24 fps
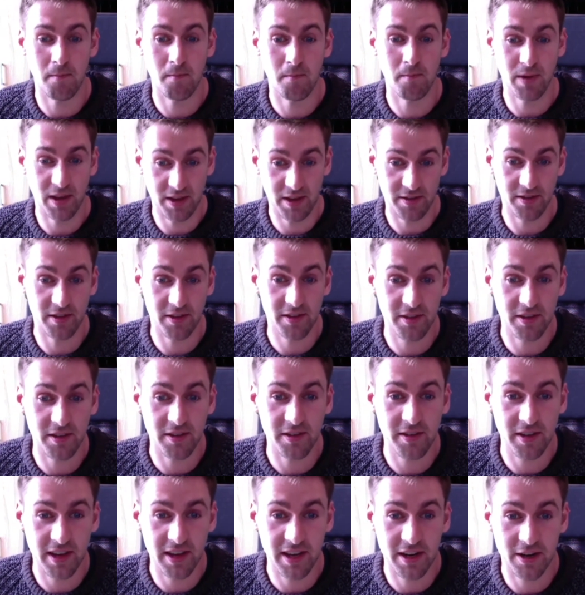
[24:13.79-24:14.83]

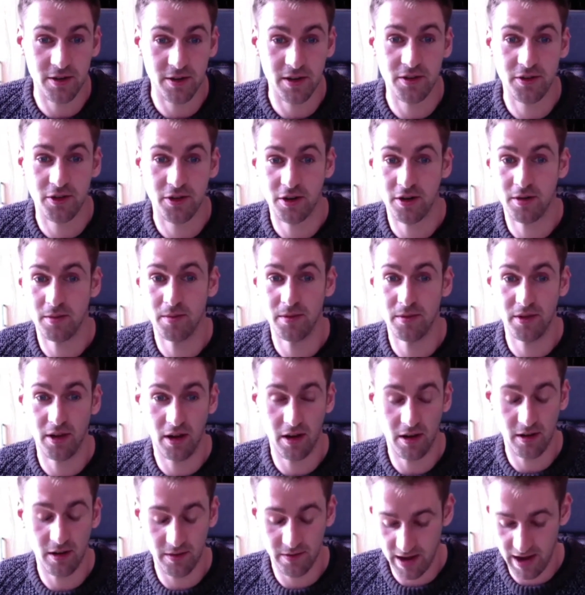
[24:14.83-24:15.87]
businesses here in terms
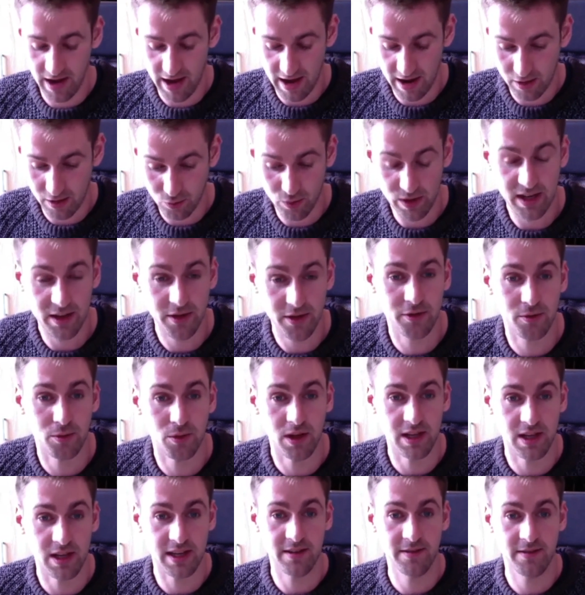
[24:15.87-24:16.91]
of rates
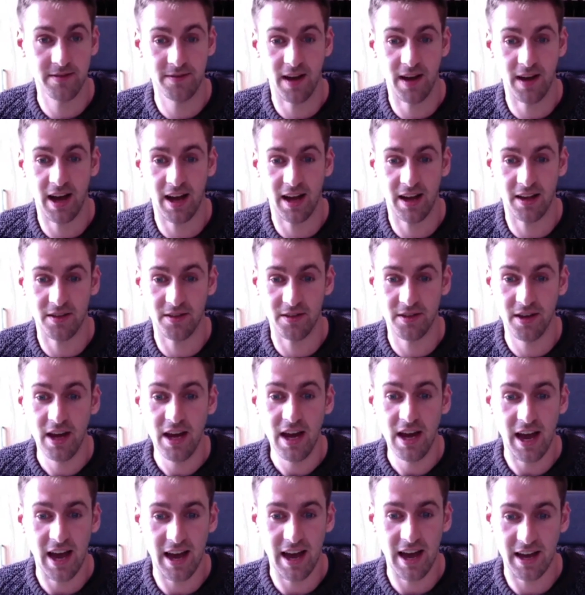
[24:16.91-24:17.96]
relief and
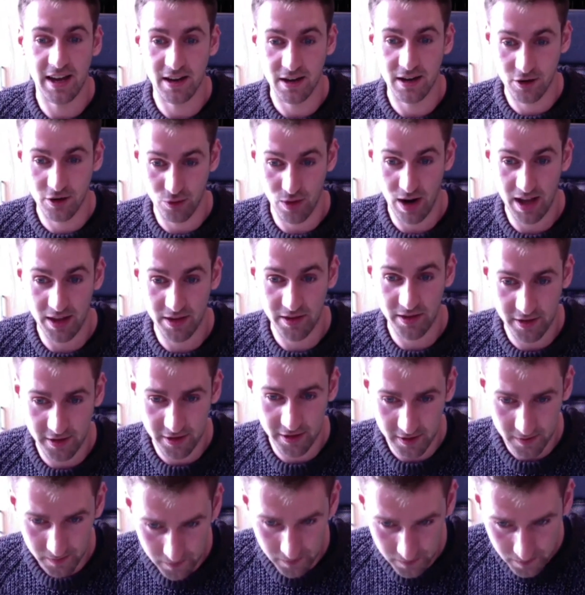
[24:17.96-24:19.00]

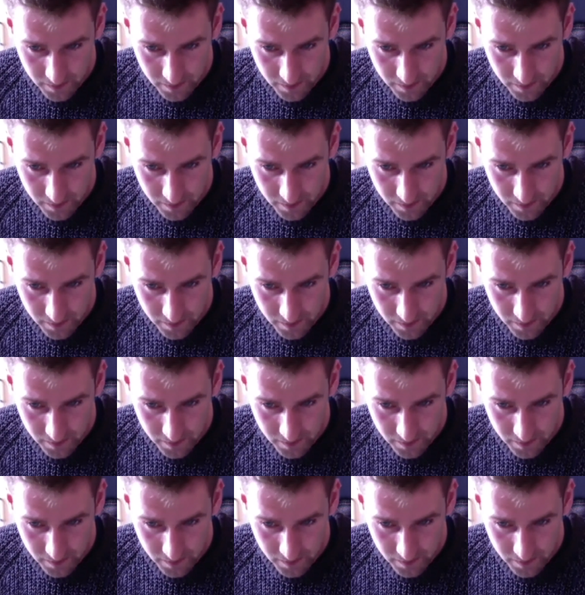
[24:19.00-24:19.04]
grants